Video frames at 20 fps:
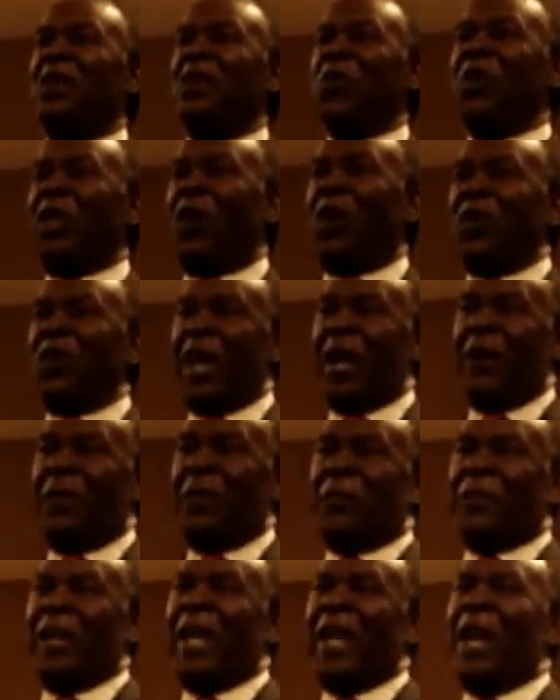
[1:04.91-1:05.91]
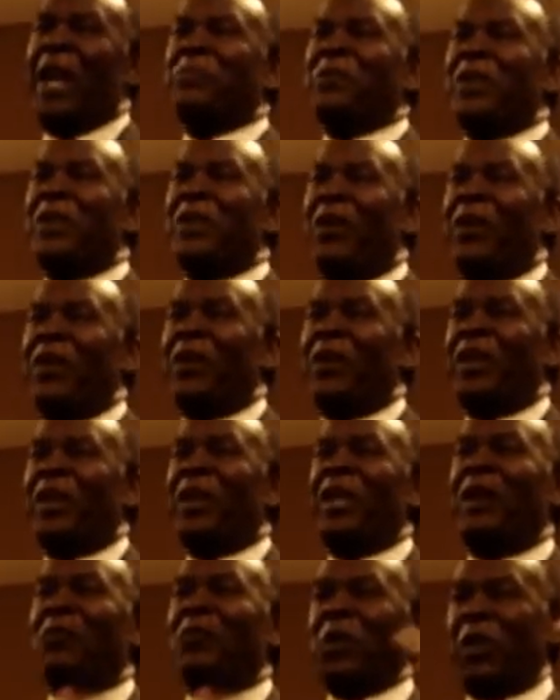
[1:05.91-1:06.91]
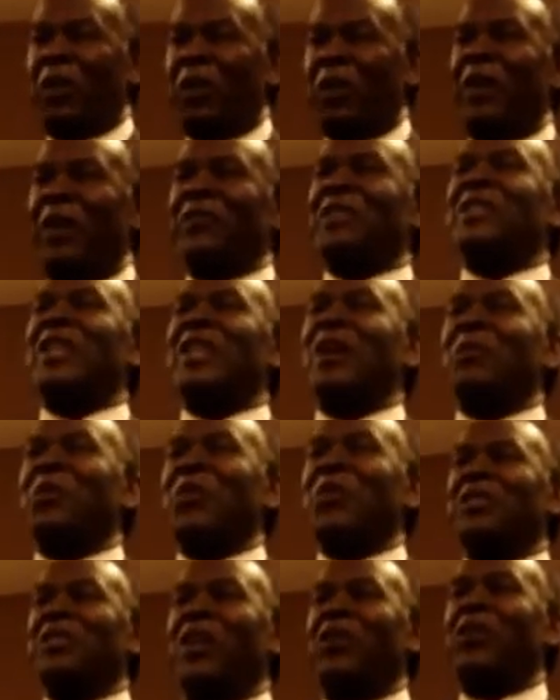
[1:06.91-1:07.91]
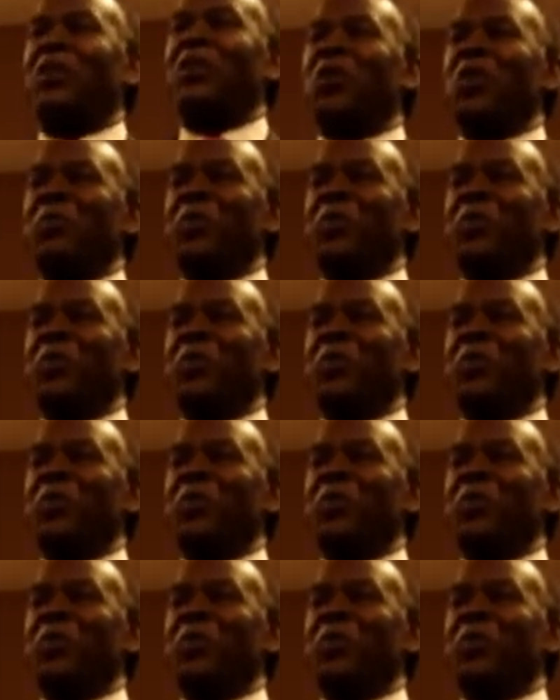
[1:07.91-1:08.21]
We don't have the Hampton area and we don't have the Stockbridge area.